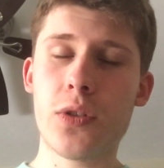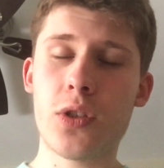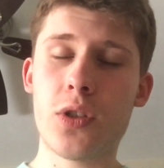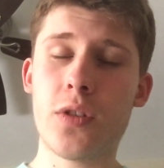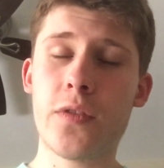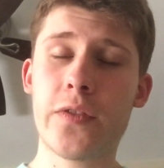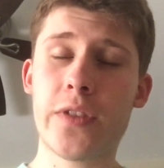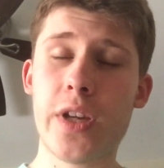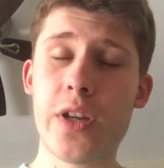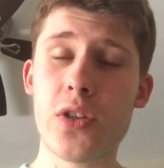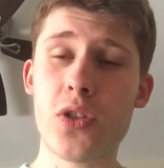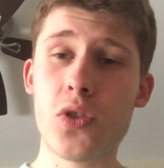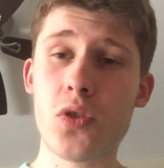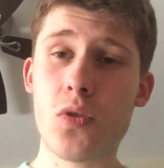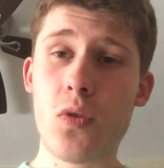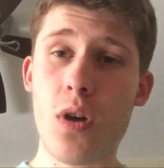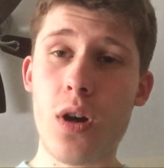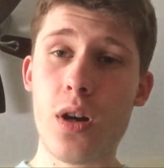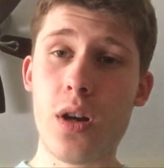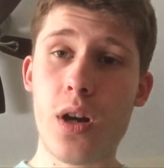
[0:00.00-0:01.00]
the notification
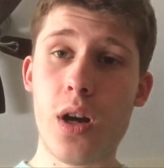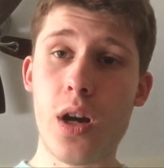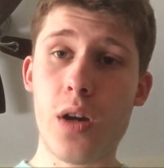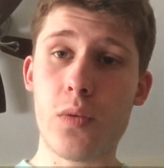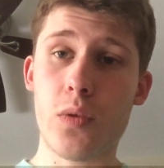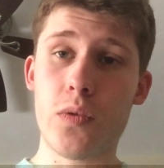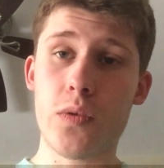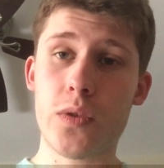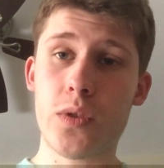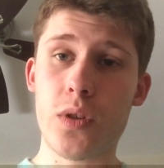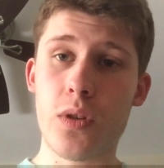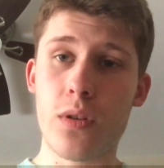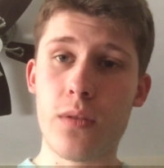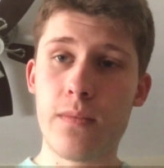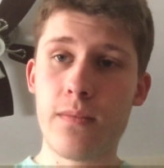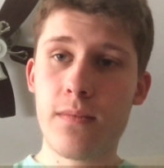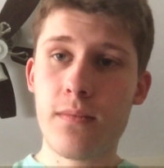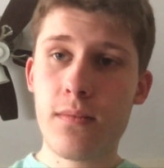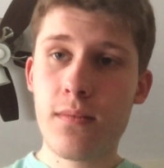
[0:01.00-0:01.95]
squad. I will return.